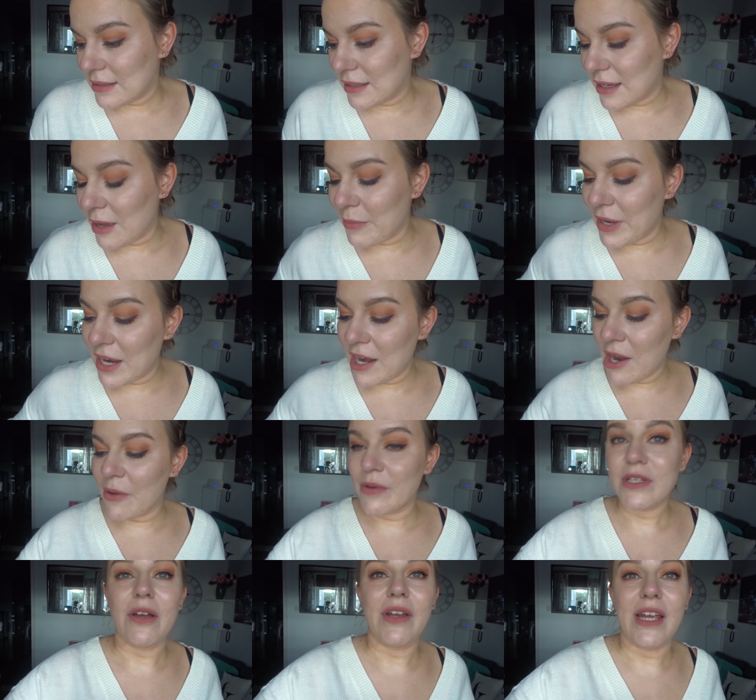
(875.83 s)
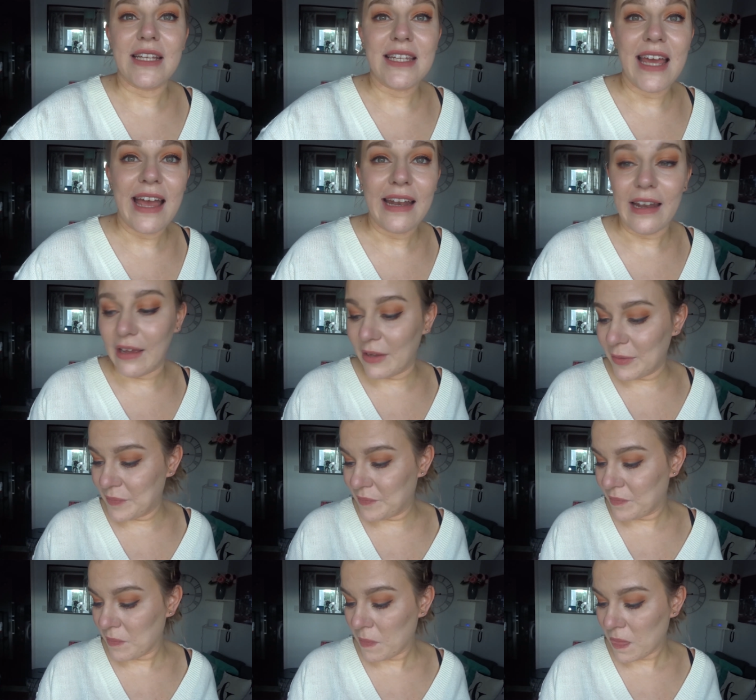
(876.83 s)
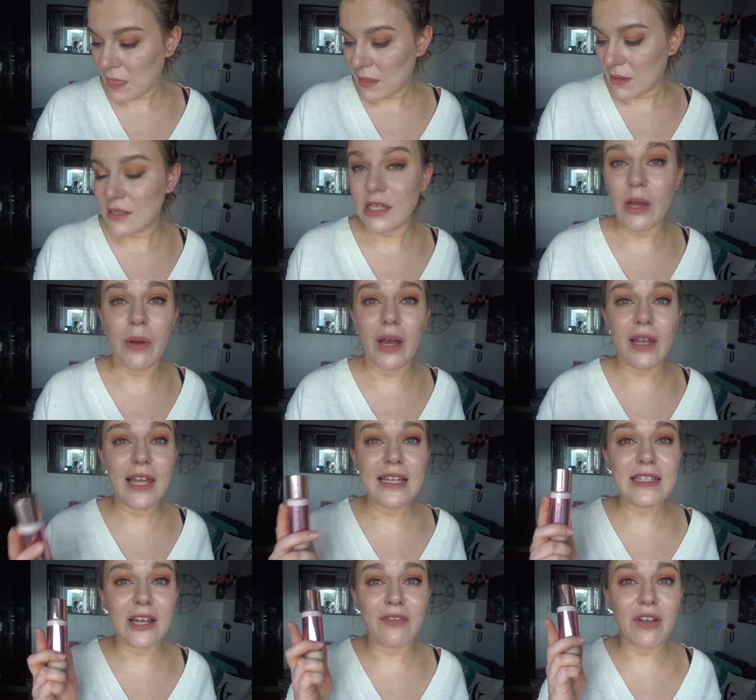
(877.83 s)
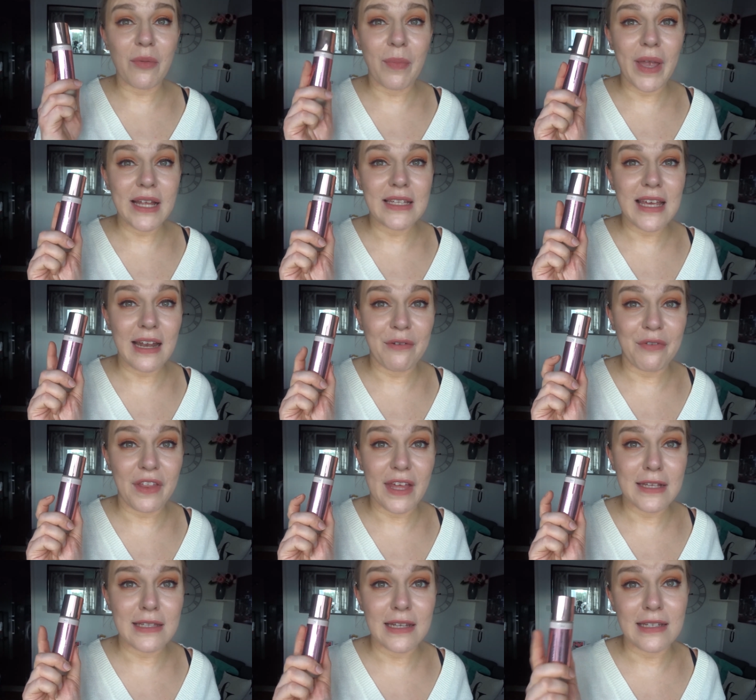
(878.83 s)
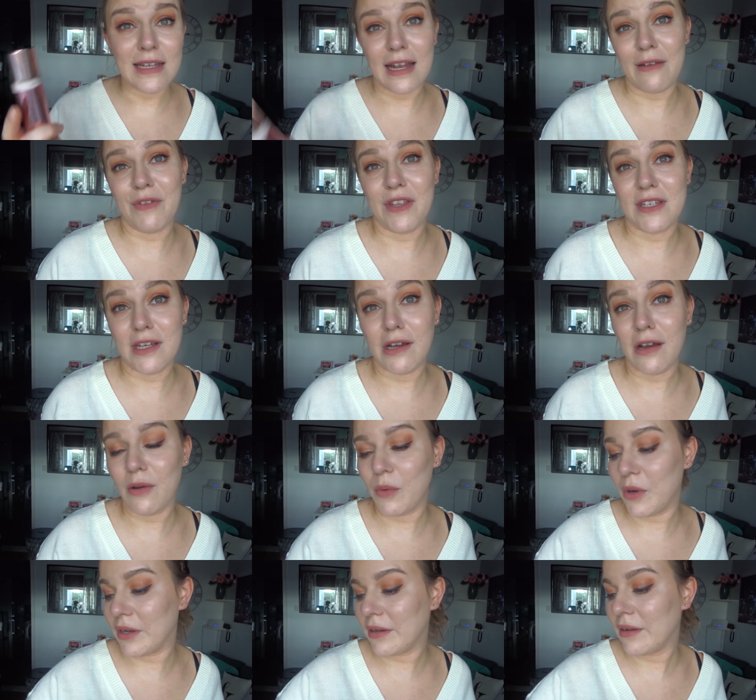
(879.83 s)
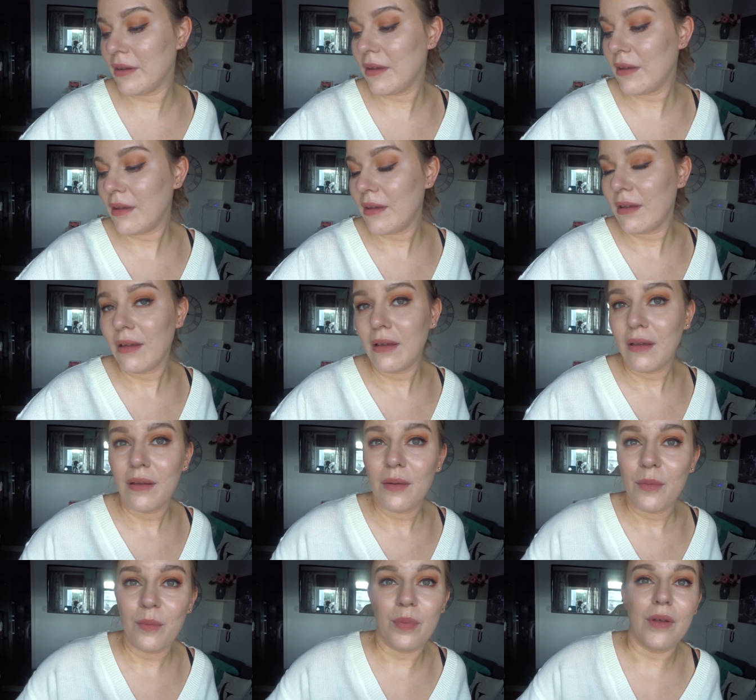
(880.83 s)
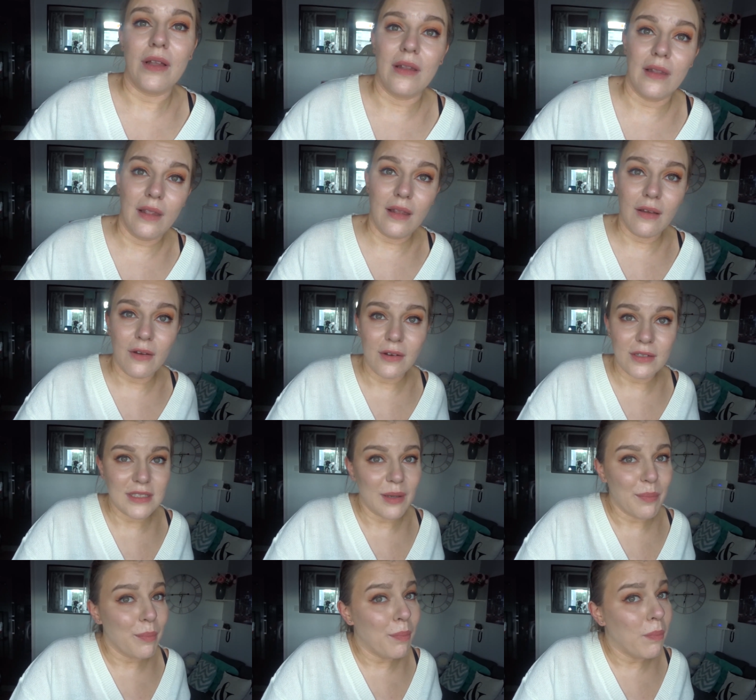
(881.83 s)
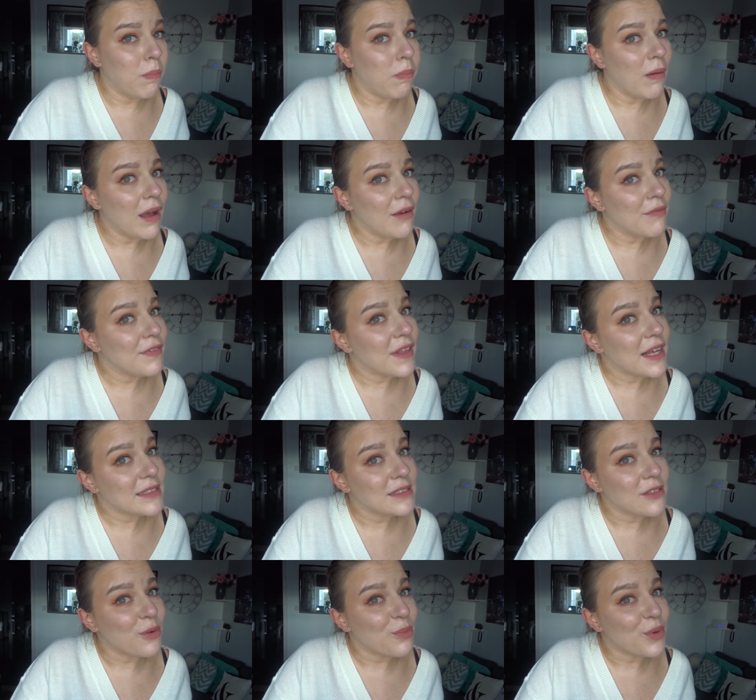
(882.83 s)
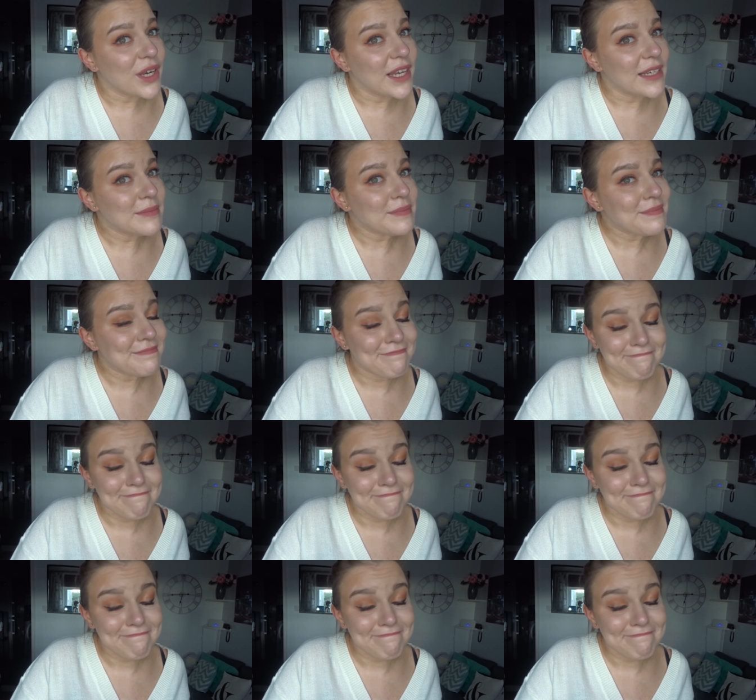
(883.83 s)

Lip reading: I mean, I know it was only a tenner, so at least I'd rather pay a tenner for this than a tenner for the Tarte one. But Lord above, that's not brilliant.